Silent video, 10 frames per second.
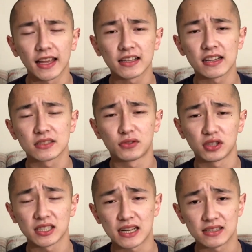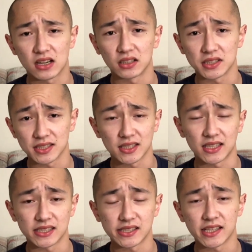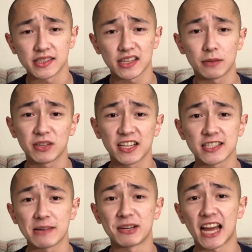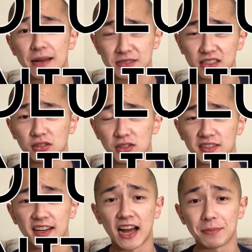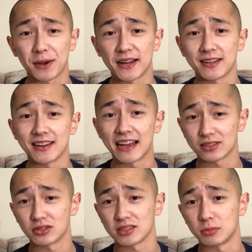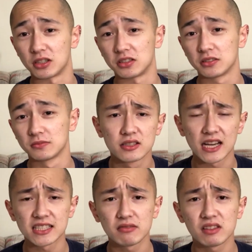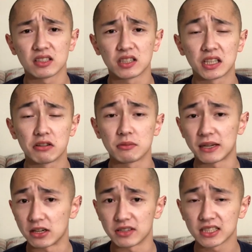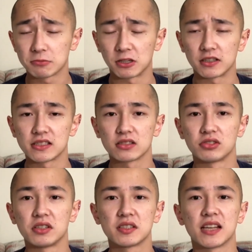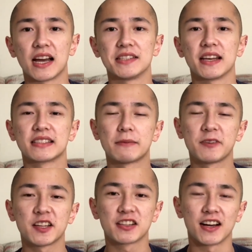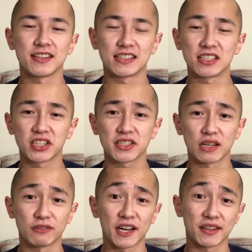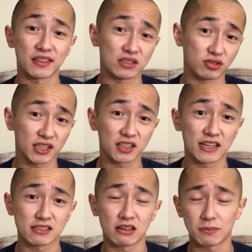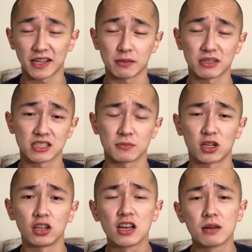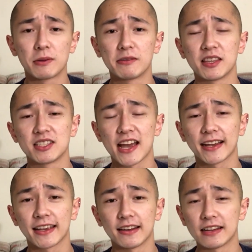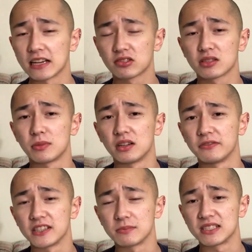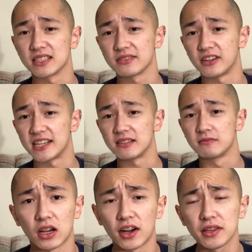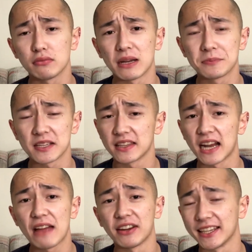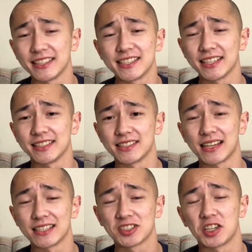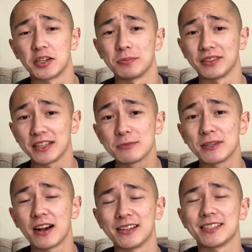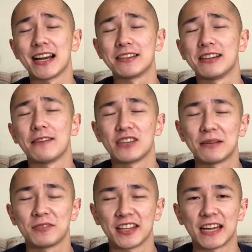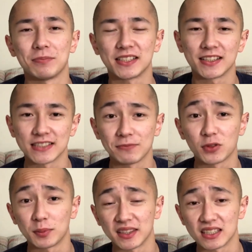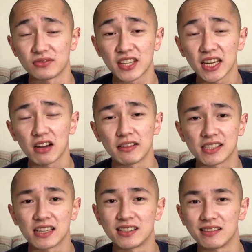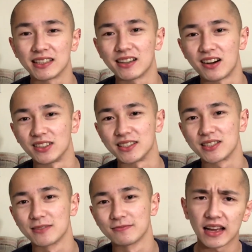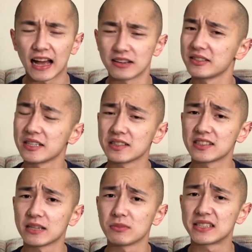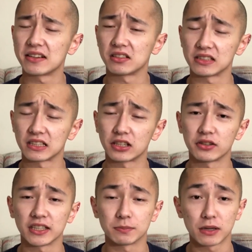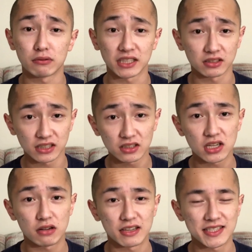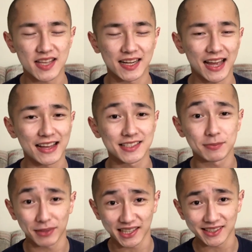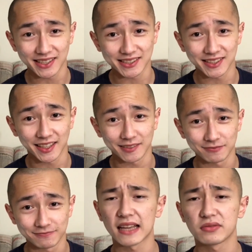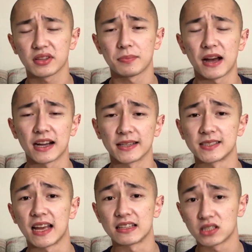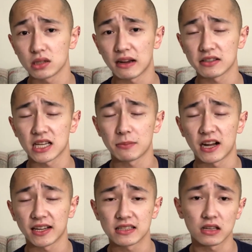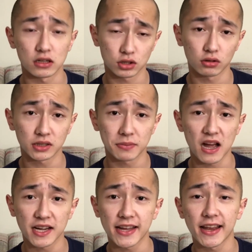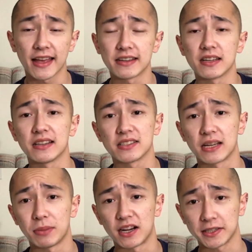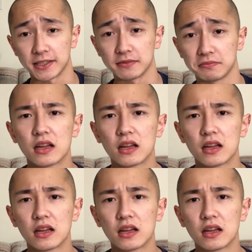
It cost $49.90 and because I'm an absolute unit, I bought it in extra small. Sizing with Uniqlo in my own experience is true to size, except for their cotton t-shirts. I find that they shrink a lot, so I buy them in small, but with the jacket, an extra small fits me just fine. On their website, they have a handy dandy size chart, but let's be honest, I don't have time for that because I'm filming this video instead of doing college. I don't understand material and clothing, but what you need to know is that it has spandex in it. As for the pockets, it has two outside pockets, a shoulder pocket, and an inside pocket.